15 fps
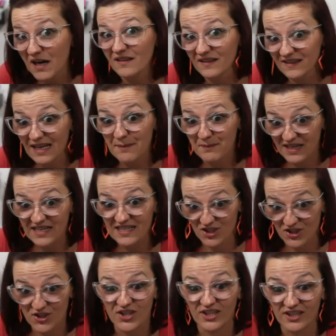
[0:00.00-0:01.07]
them
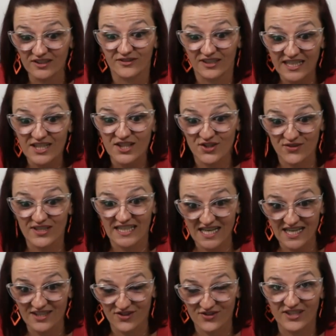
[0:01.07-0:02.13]
into into the
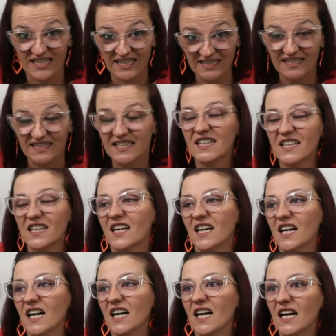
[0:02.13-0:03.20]
country.
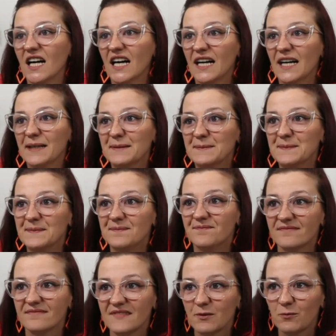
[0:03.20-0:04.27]
Um,
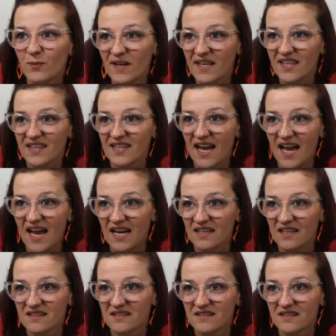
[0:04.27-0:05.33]
with that,
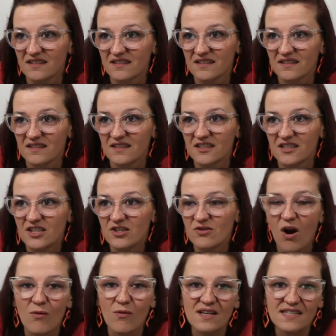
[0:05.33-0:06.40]
you
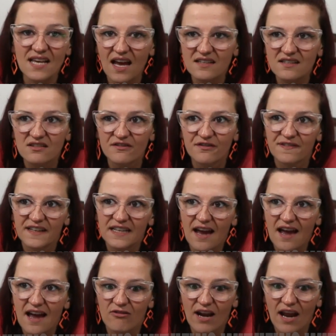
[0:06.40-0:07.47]
always had to figure
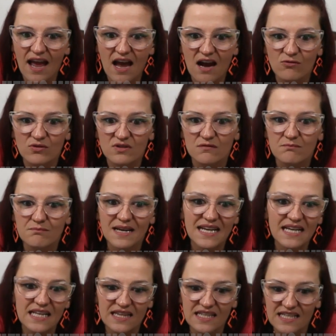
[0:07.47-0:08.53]
out how to make
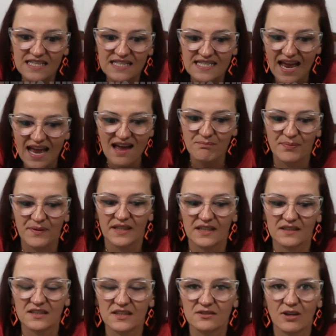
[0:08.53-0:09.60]
things happen.
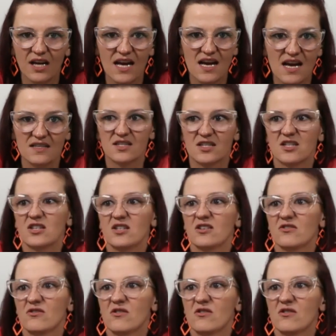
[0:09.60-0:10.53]
You had to,